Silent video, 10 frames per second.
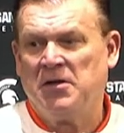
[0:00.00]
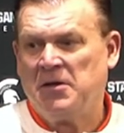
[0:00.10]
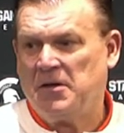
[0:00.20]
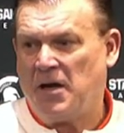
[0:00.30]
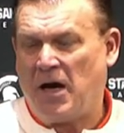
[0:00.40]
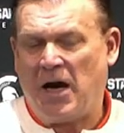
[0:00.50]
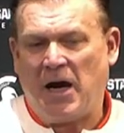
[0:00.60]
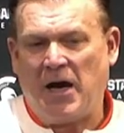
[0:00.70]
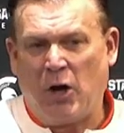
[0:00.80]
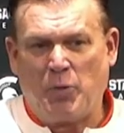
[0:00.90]
you know, he
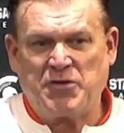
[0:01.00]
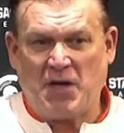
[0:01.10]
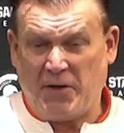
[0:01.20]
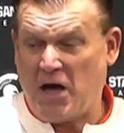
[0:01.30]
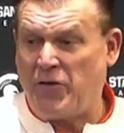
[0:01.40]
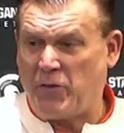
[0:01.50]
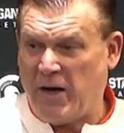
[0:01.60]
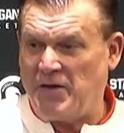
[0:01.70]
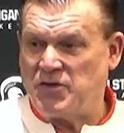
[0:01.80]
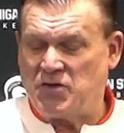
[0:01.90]
made a great cut,
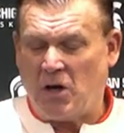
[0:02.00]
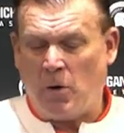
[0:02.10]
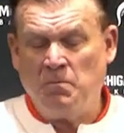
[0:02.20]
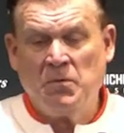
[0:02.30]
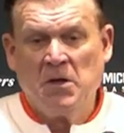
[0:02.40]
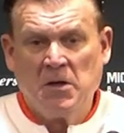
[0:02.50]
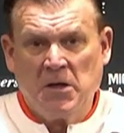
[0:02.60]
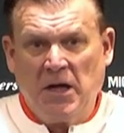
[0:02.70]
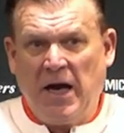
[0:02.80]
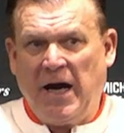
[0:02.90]
made a great pass to
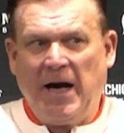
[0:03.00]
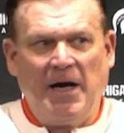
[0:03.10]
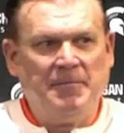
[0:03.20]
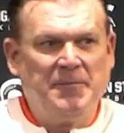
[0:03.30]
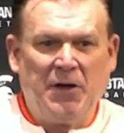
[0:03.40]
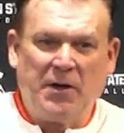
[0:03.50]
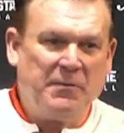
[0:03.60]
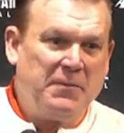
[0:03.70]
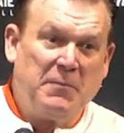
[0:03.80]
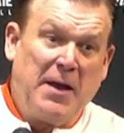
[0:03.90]
DeMonte, who
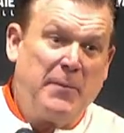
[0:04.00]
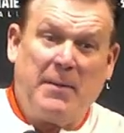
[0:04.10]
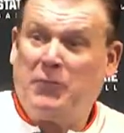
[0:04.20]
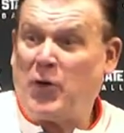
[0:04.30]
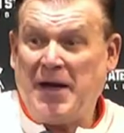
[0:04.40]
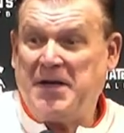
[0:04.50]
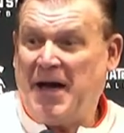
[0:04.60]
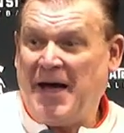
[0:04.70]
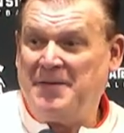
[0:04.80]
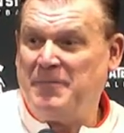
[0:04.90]
got a wide open three and
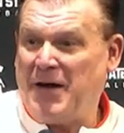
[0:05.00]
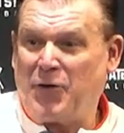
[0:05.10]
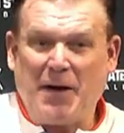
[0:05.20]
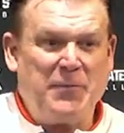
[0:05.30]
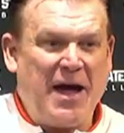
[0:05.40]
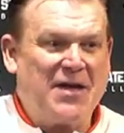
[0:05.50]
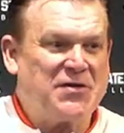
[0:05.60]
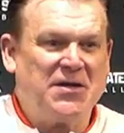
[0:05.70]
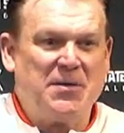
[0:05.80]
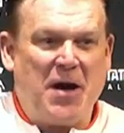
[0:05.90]
just missed it.
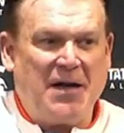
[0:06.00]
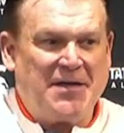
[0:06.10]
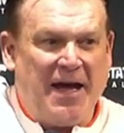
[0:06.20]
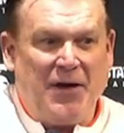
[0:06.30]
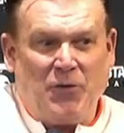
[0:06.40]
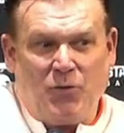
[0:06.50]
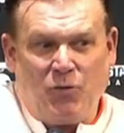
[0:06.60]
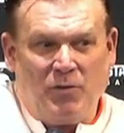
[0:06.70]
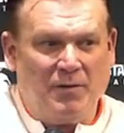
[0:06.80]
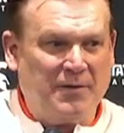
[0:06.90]
Those
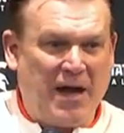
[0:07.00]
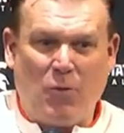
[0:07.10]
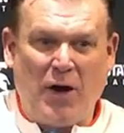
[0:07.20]
playmaking